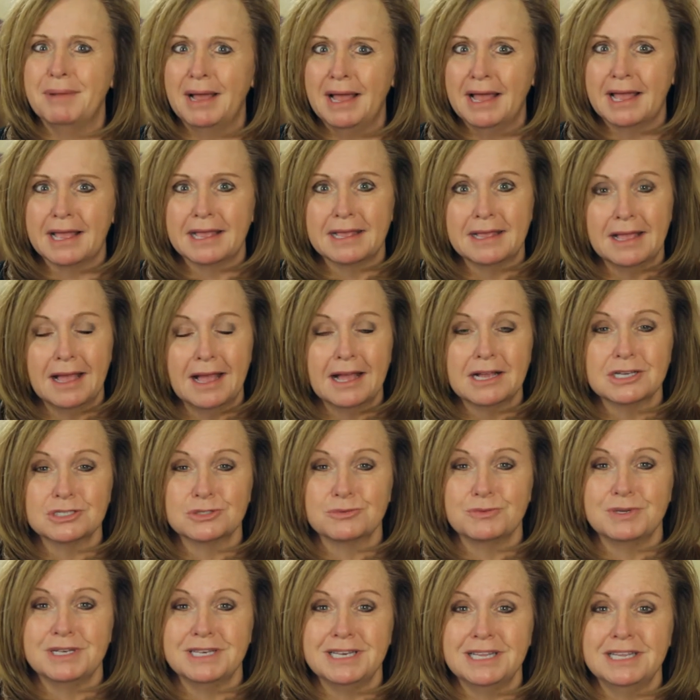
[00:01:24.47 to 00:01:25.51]
my
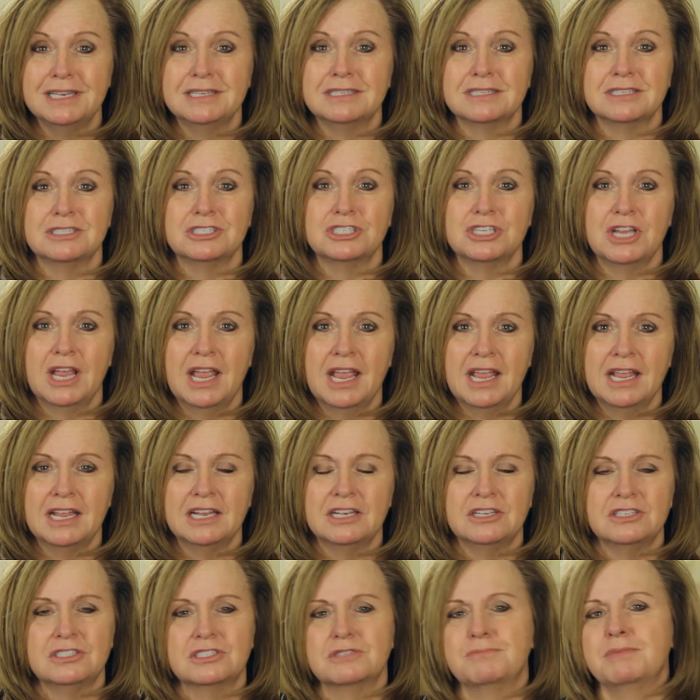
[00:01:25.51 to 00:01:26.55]
gosh, we need to
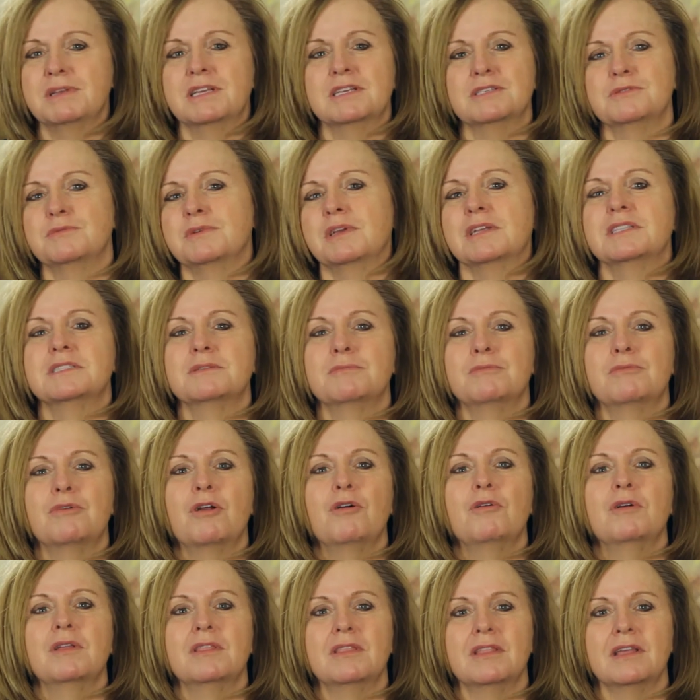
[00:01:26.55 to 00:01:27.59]
change because we got some
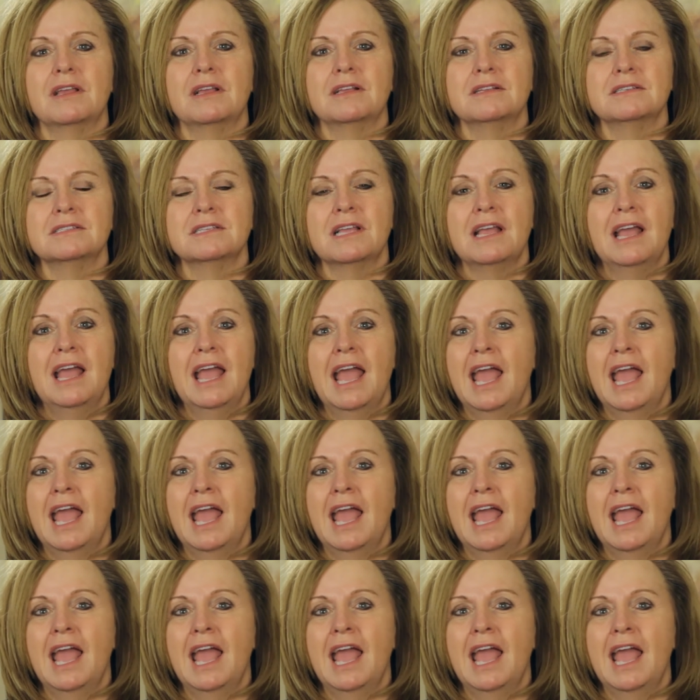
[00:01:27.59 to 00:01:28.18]
broken things.